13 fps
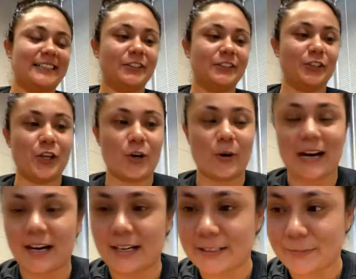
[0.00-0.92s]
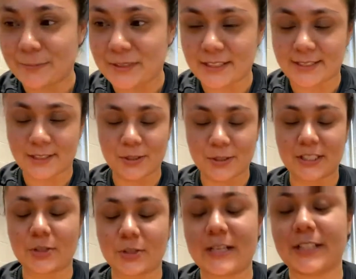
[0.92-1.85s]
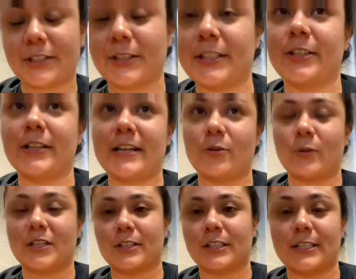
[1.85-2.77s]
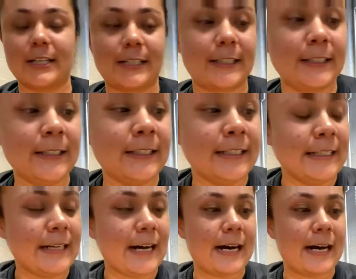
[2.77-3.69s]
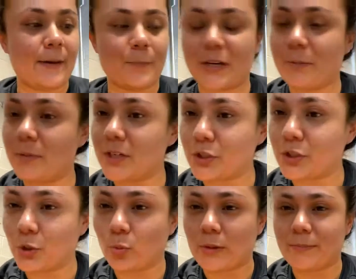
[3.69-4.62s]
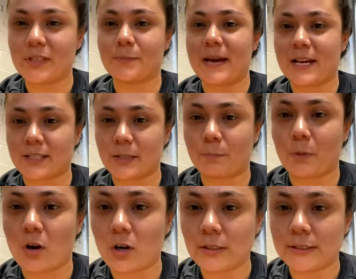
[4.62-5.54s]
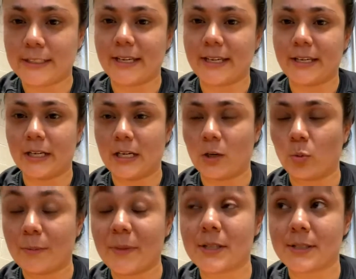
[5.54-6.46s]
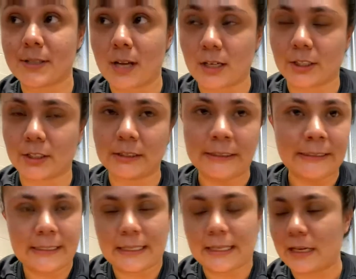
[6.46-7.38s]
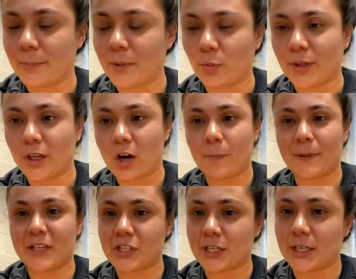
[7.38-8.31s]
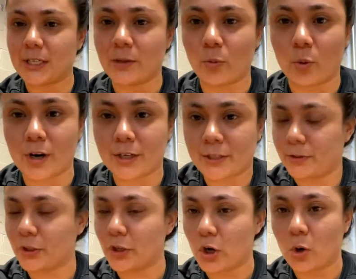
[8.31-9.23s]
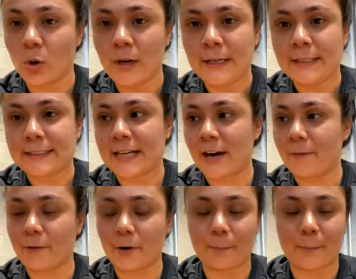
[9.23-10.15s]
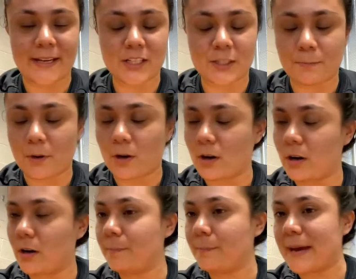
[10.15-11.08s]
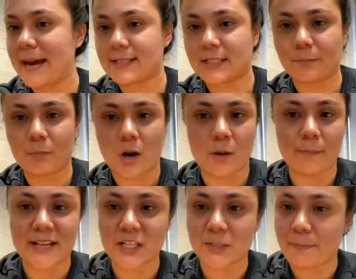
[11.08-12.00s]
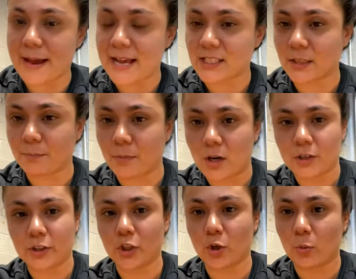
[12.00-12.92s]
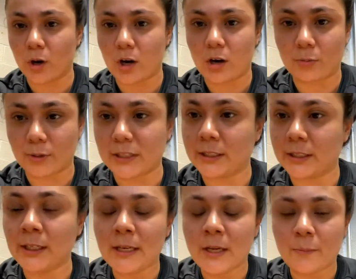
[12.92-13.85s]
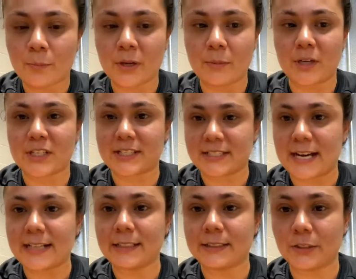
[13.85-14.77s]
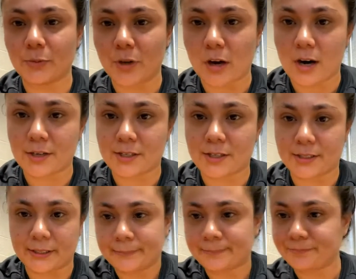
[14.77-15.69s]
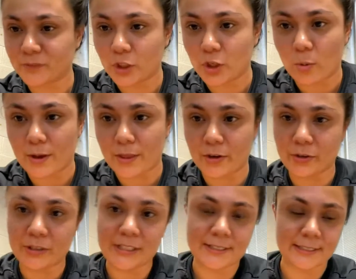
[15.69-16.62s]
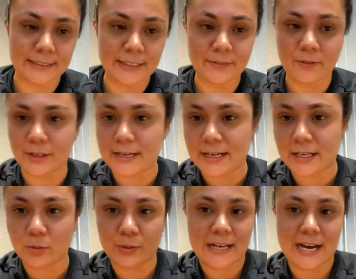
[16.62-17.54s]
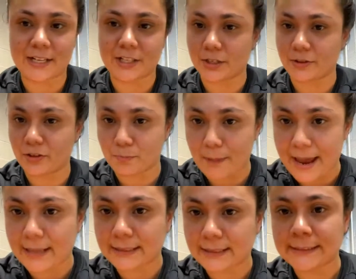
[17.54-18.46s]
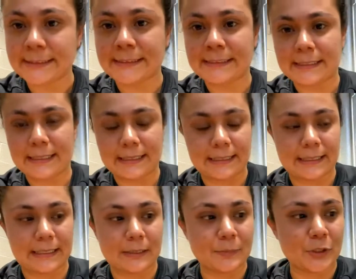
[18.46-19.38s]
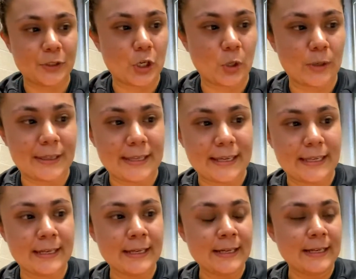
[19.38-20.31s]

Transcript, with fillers: You know, I'm the associate director here at Western Kentucky. Pretty much do women's basketball and women's soccer. But we all pitch in and work, you know, cover baseball, basketball, men's basketball. You know, we're all really pretty much tight in regards to, you know, whether you need to leave or not, we got each other's back. You know, and then